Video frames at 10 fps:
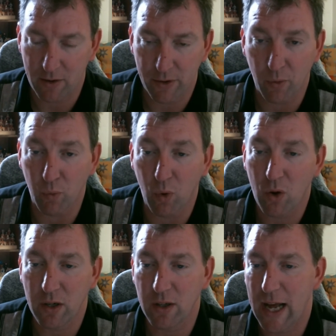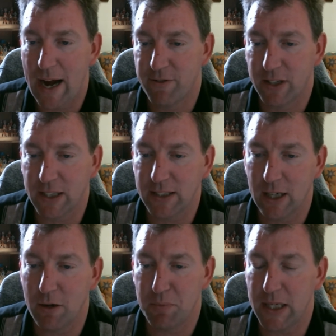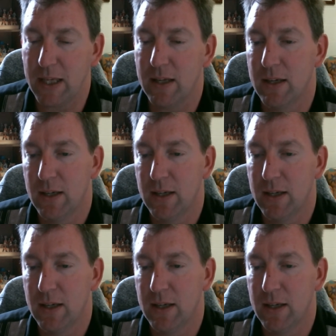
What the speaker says: Royal African Company.